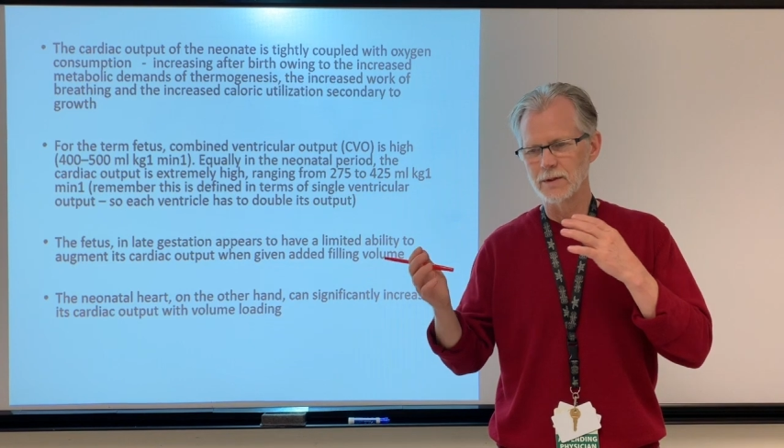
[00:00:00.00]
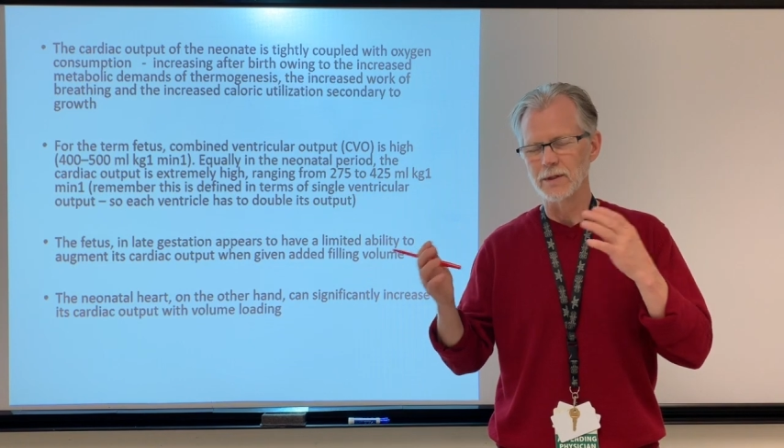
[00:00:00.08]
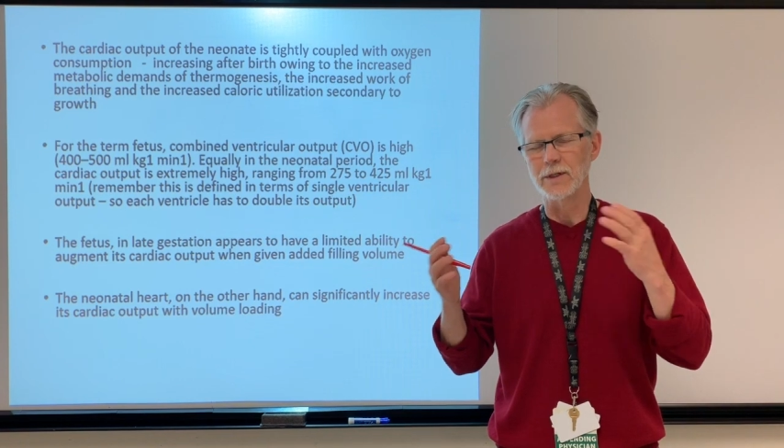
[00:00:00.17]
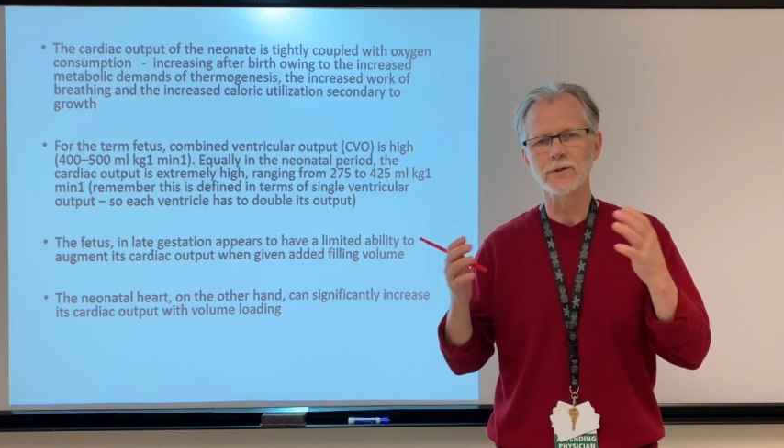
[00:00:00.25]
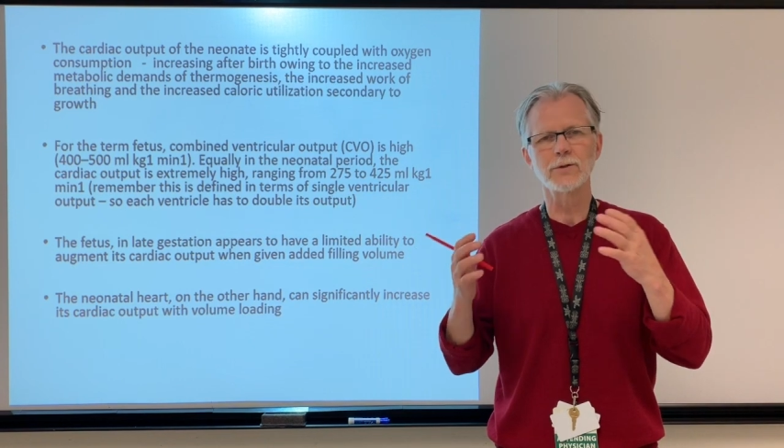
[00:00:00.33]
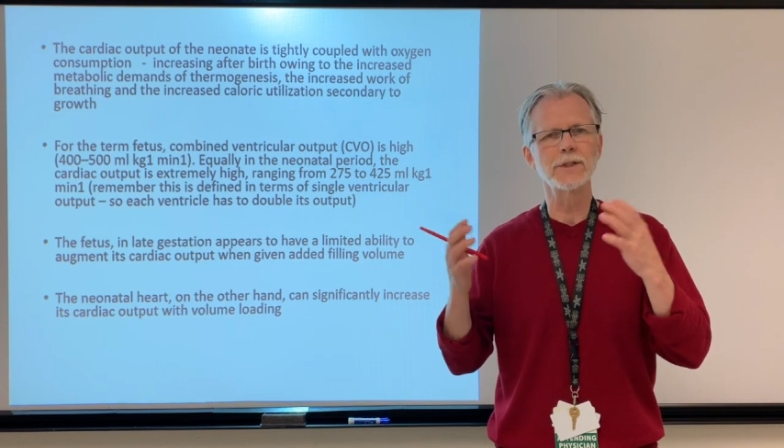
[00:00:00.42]

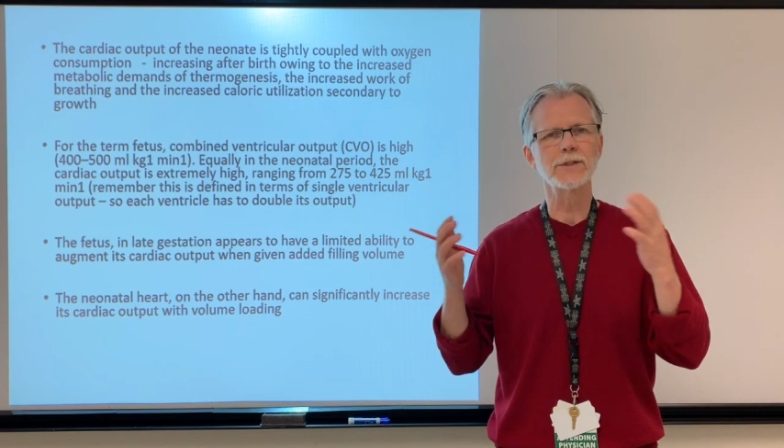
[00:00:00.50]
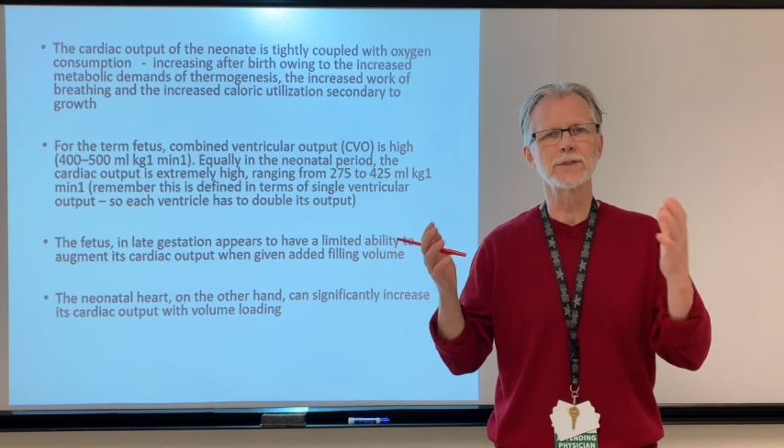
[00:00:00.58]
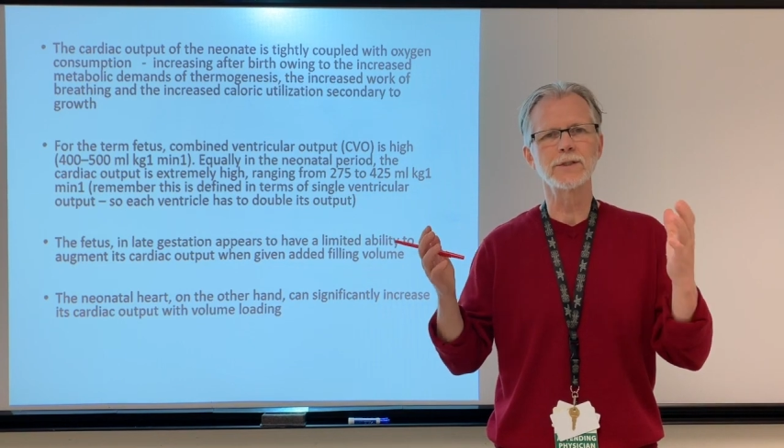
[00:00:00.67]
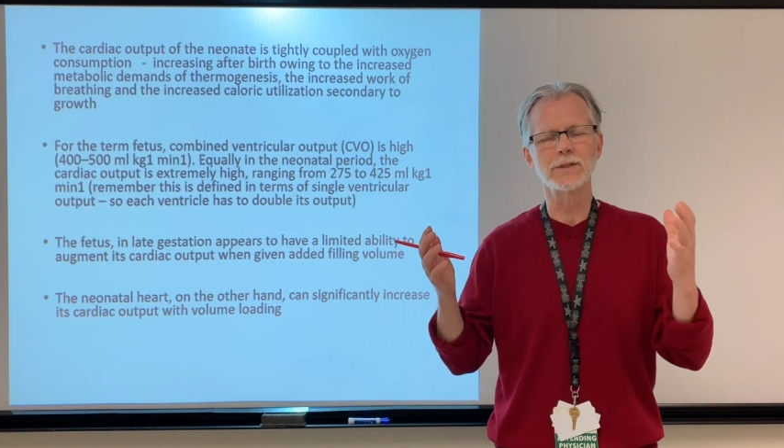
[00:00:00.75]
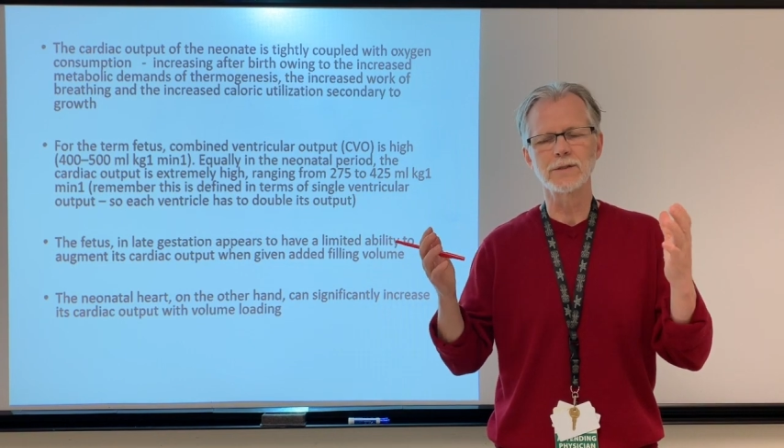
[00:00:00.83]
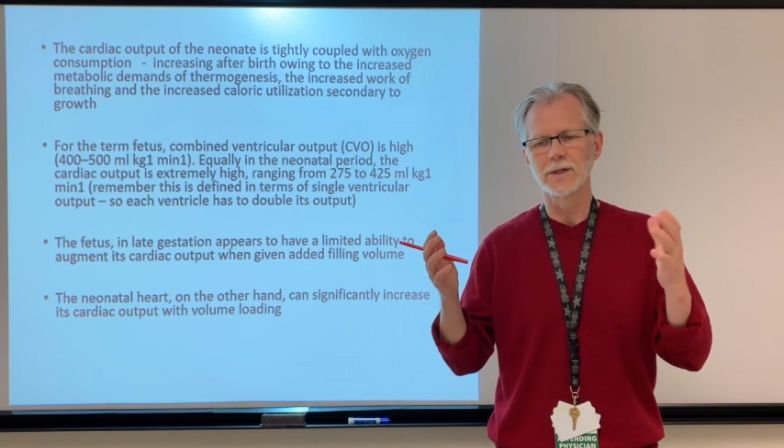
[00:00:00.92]

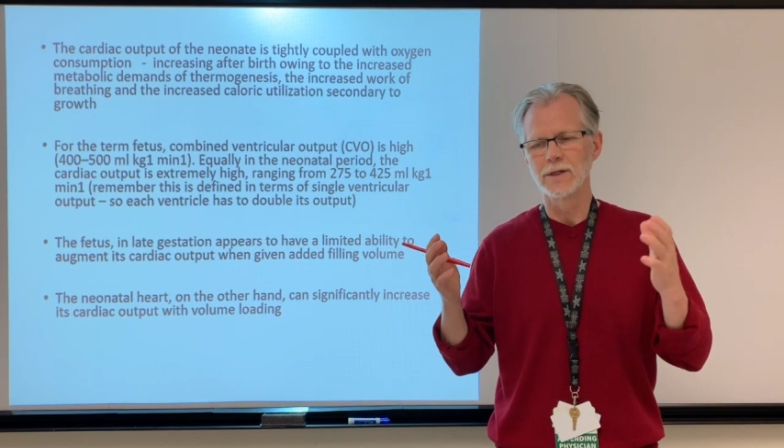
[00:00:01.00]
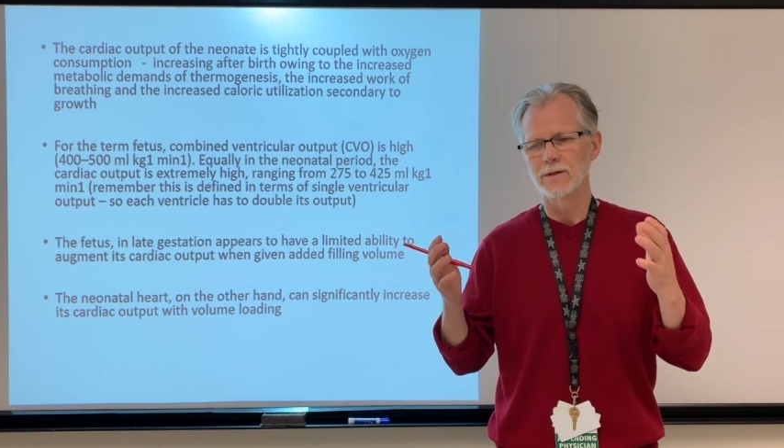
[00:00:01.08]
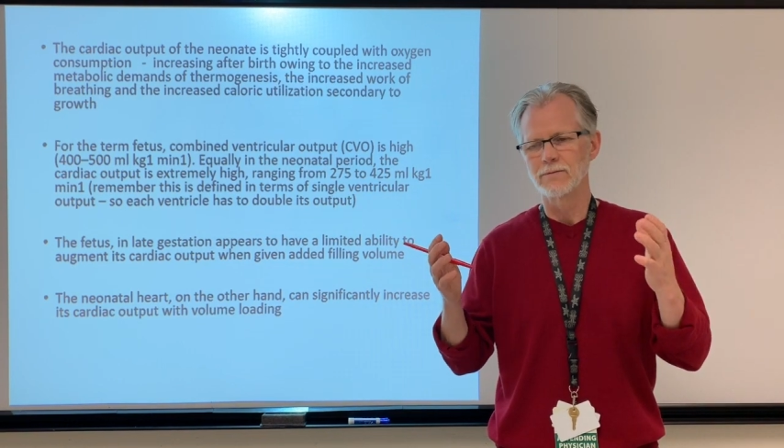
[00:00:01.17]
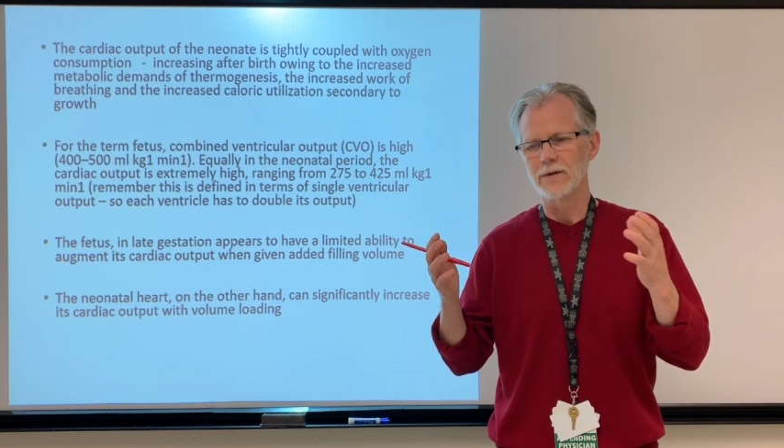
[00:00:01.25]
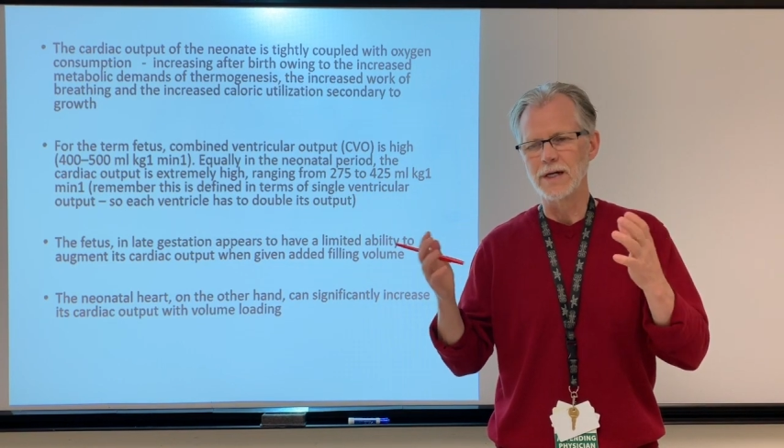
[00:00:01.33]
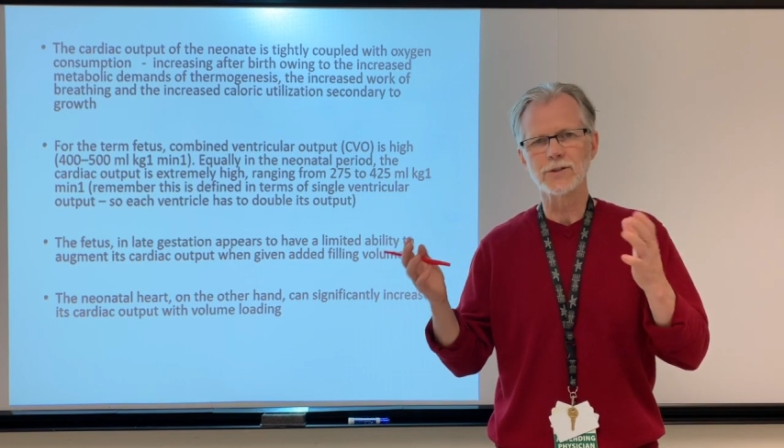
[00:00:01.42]
increasing
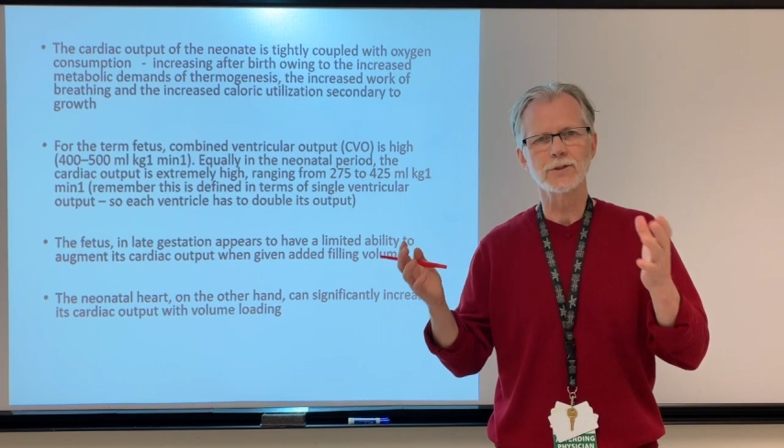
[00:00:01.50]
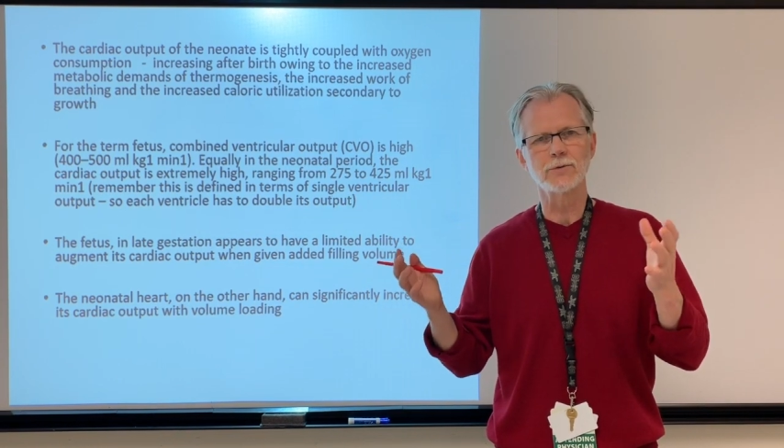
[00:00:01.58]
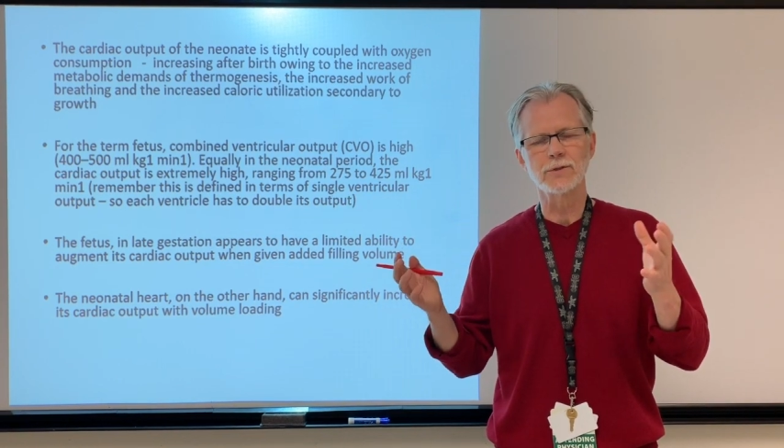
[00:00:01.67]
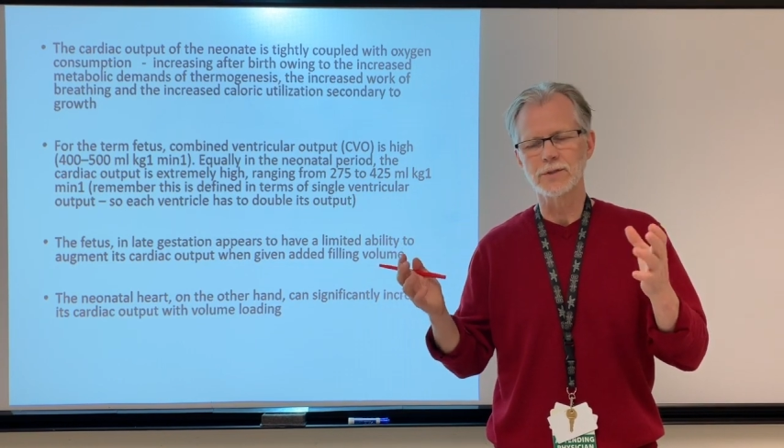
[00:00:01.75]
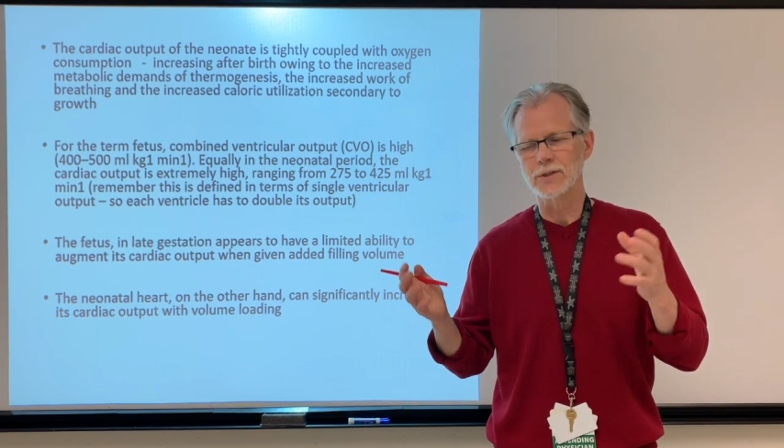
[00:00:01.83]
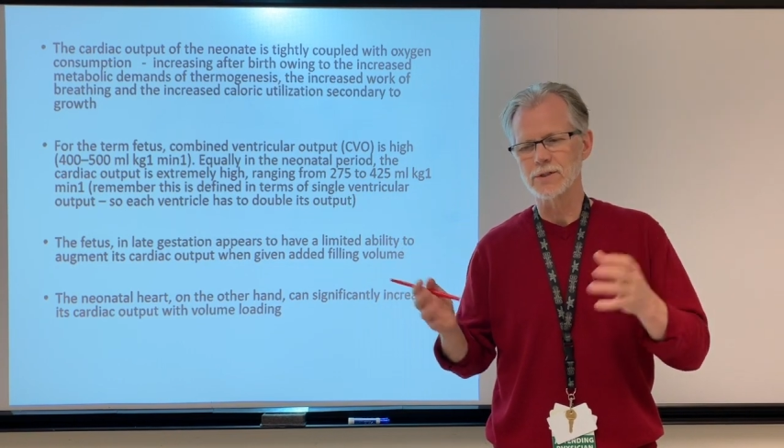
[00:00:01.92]

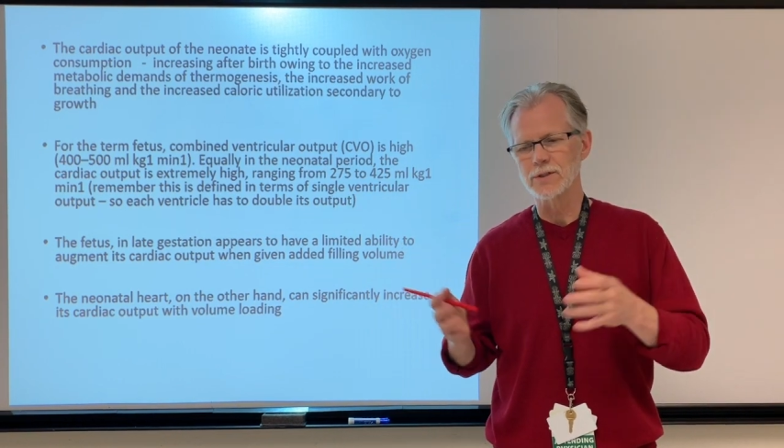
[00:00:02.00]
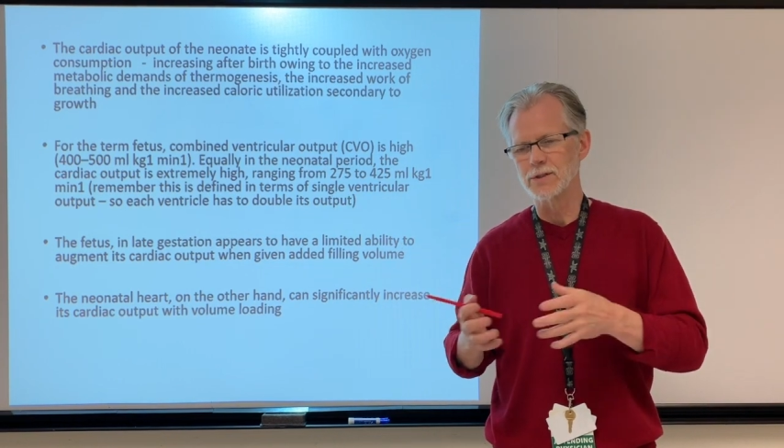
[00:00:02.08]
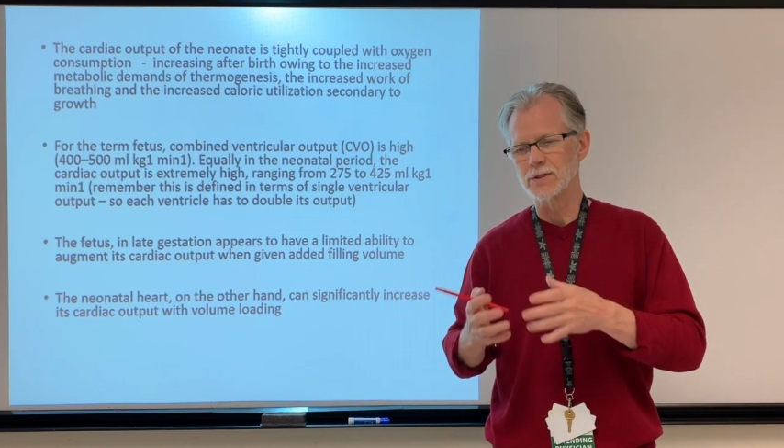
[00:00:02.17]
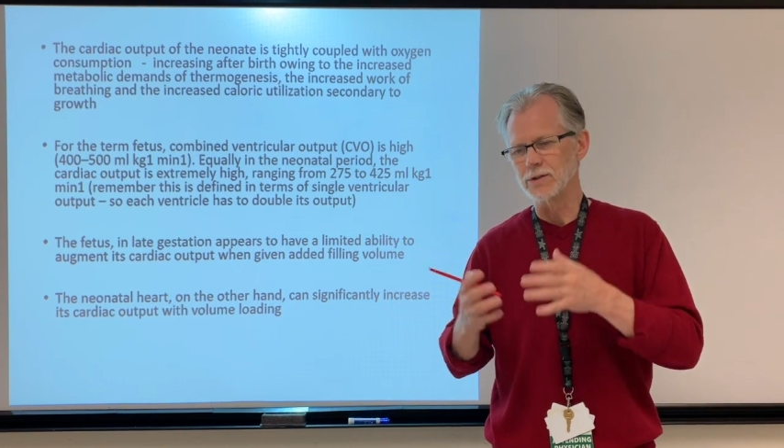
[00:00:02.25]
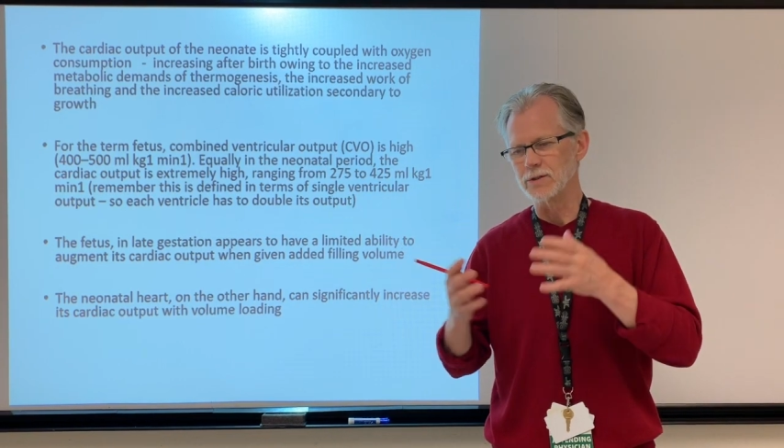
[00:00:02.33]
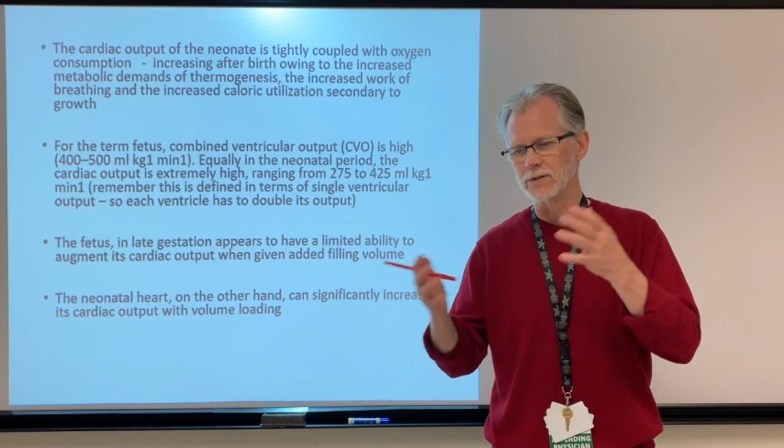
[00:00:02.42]
vascular
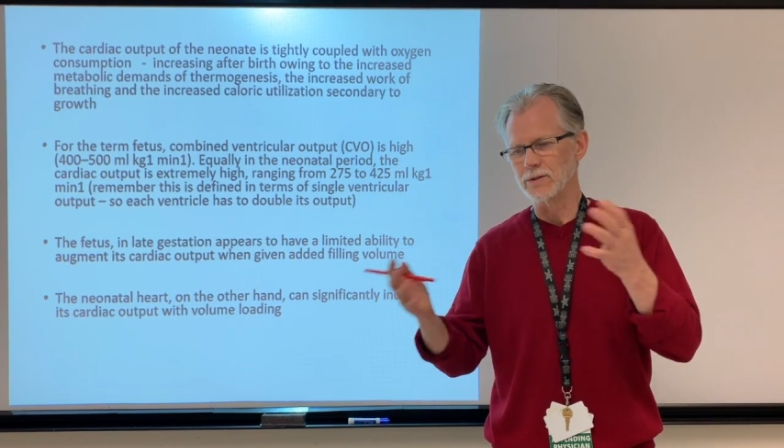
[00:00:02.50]
resistance in